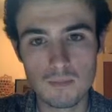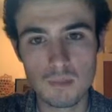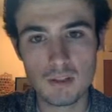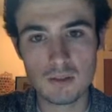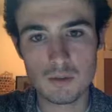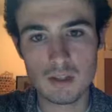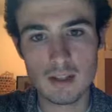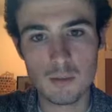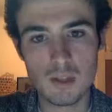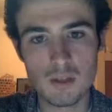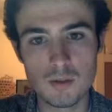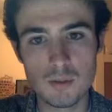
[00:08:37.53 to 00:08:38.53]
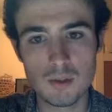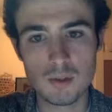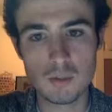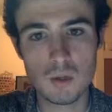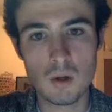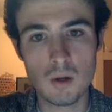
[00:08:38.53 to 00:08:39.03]
because it would allow me to push
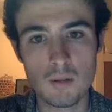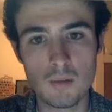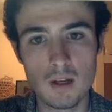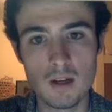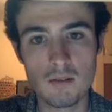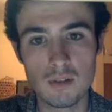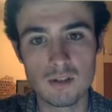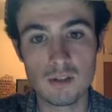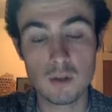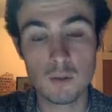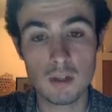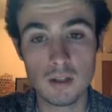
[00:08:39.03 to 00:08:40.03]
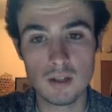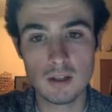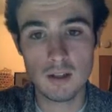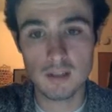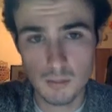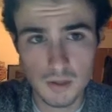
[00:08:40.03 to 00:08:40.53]
this pawn and eventually queen it.
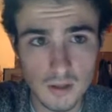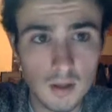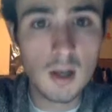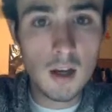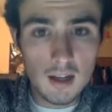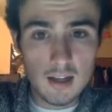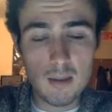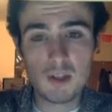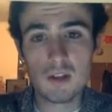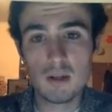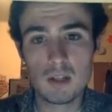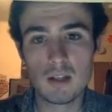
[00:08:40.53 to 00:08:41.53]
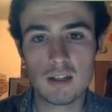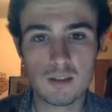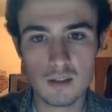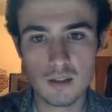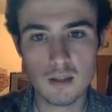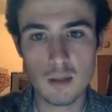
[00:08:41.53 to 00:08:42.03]
Now that's going to be a common theme in the
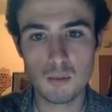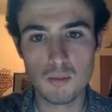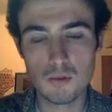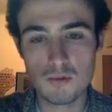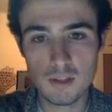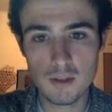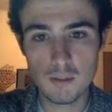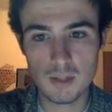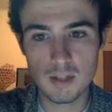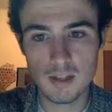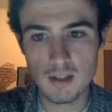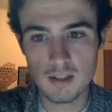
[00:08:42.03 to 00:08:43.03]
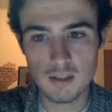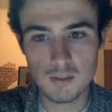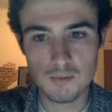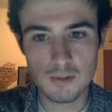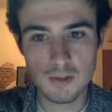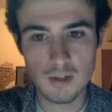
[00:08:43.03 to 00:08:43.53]
next couple moves here, but it gets
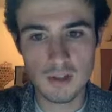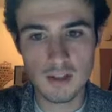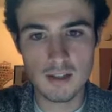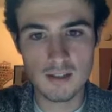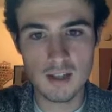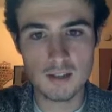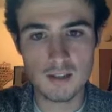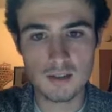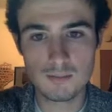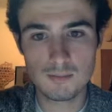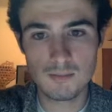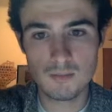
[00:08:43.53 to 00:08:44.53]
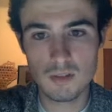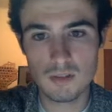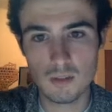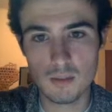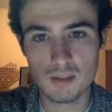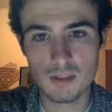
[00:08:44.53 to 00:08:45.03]
very tense, is
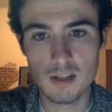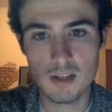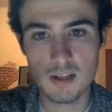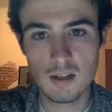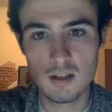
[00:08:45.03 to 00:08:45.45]
all I'm going to say.